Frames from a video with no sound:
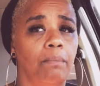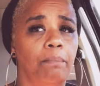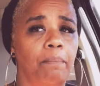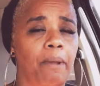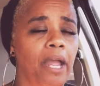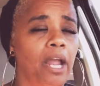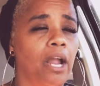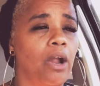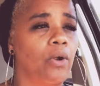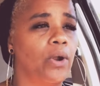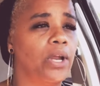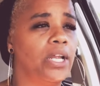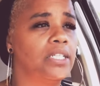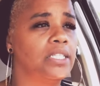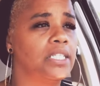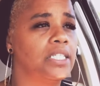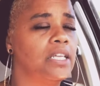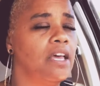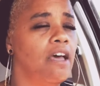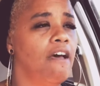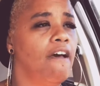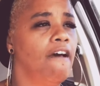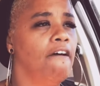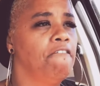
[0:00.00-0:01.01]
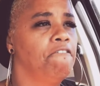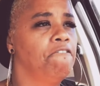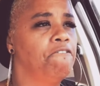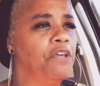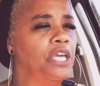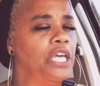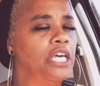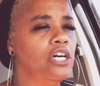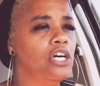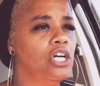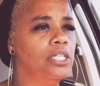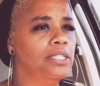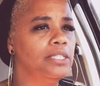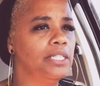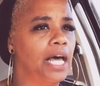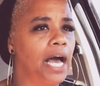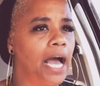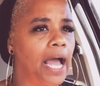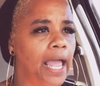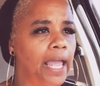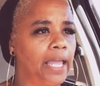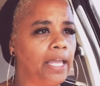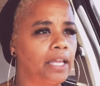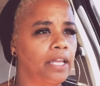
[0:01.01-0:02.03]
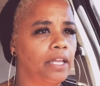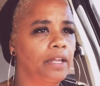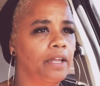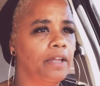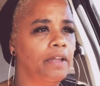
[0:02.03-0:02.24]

parents feel like